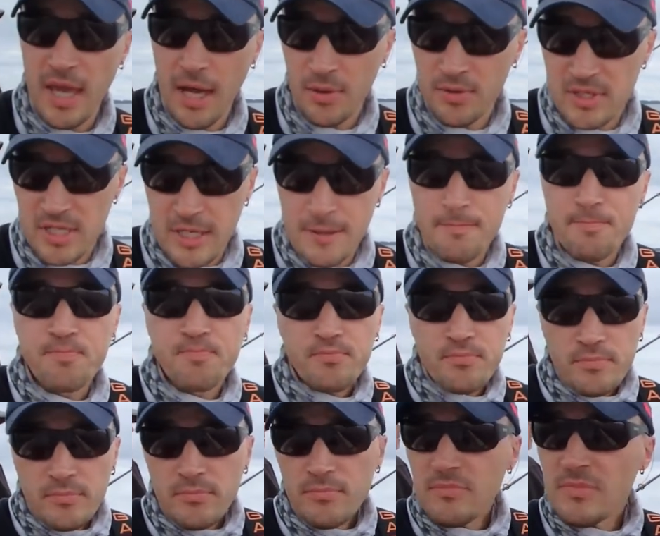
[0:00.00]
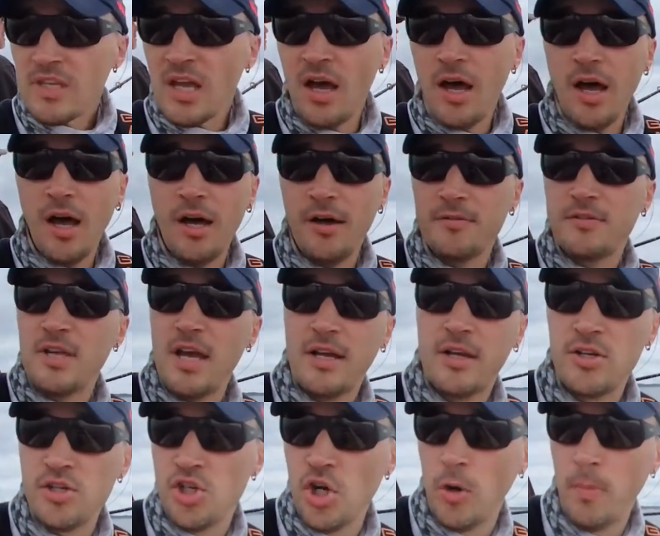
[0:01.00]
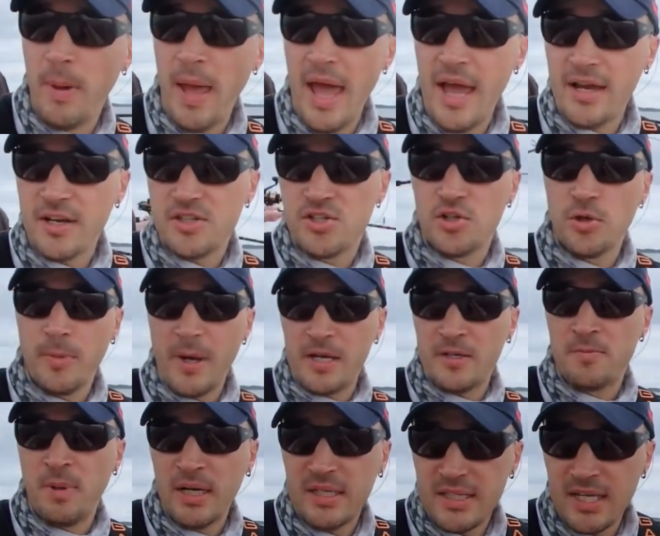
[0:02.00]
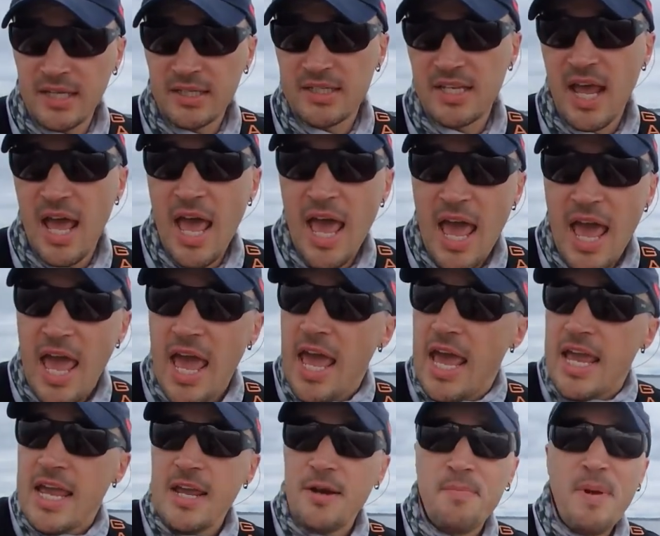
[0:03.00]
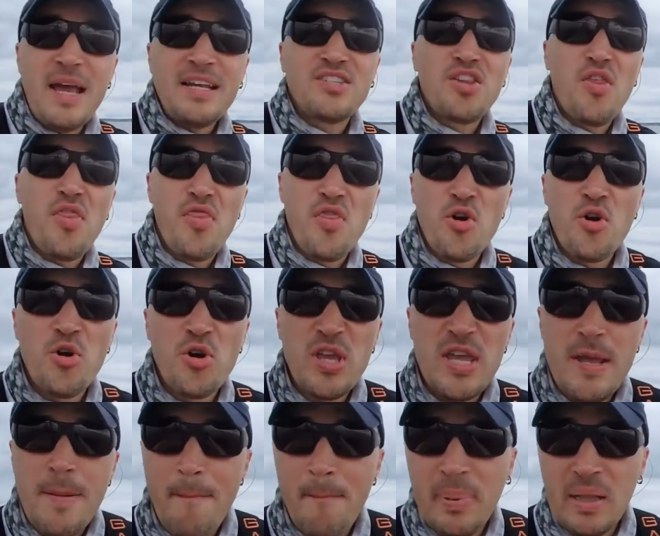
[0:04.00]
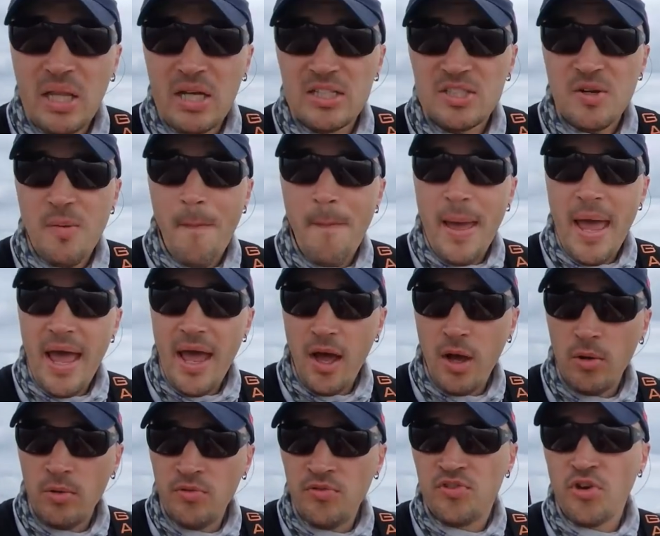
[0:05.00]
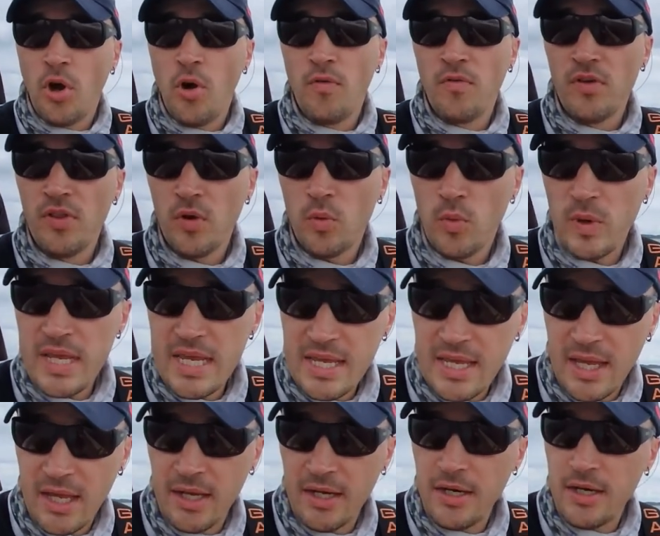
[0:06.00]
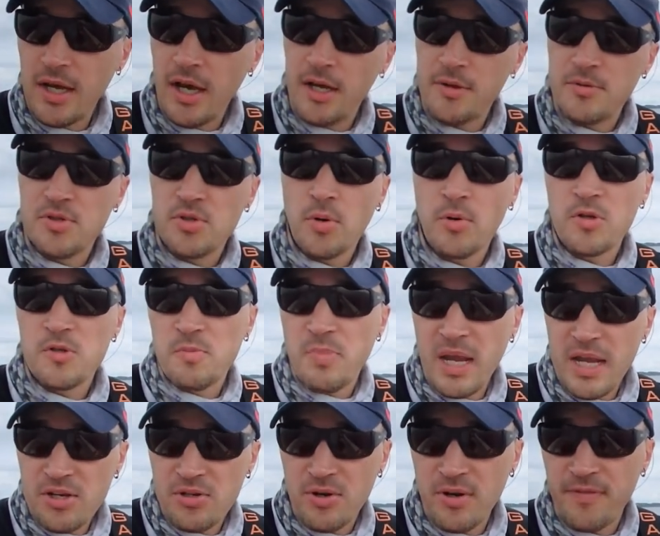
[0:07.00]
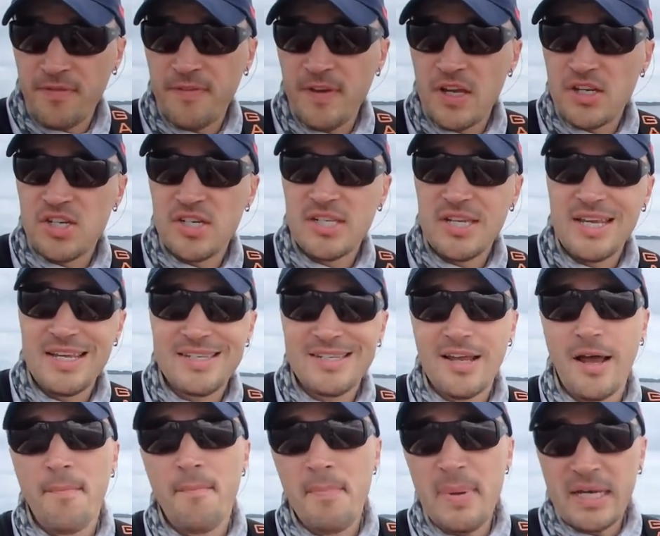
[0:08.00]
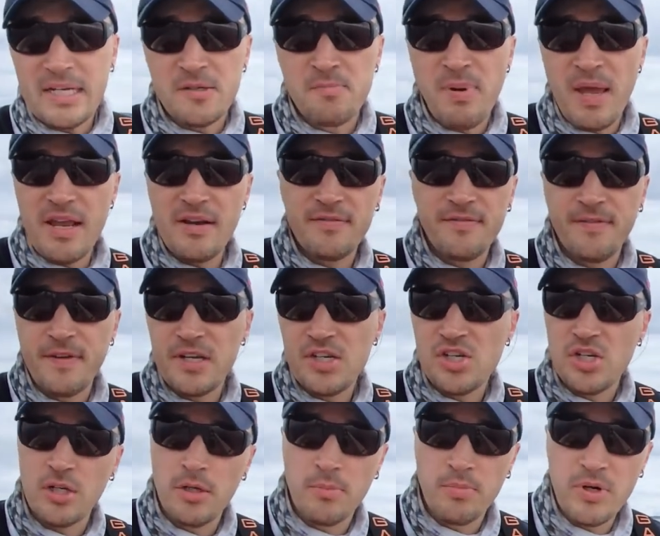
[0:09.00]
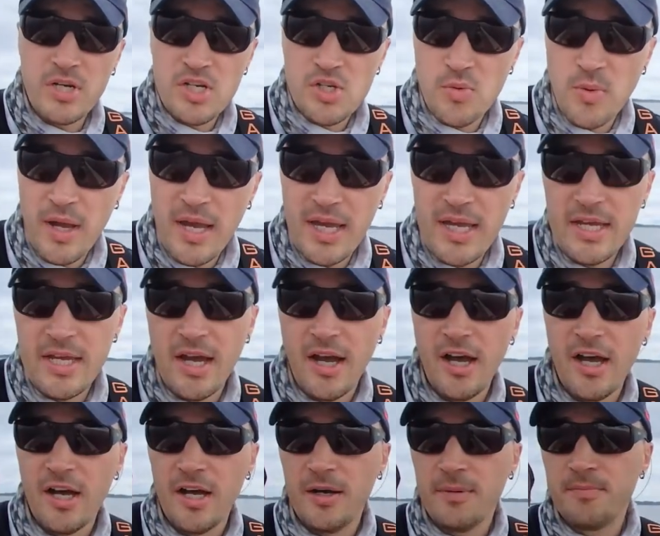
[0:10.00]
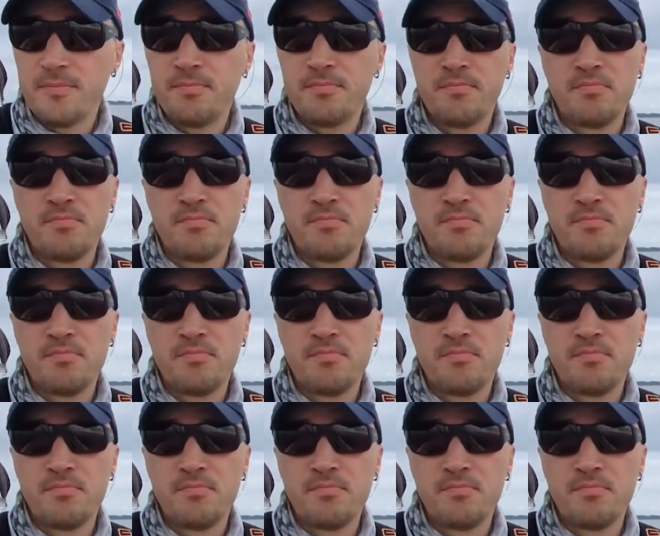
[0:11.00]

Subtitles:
County. Talking to Joe Baggs Bucktails, he had bassed a 30 plus pounds over the weekend. He was throwing his Patriot fish. He said he saw mixed bait fish in the breachway,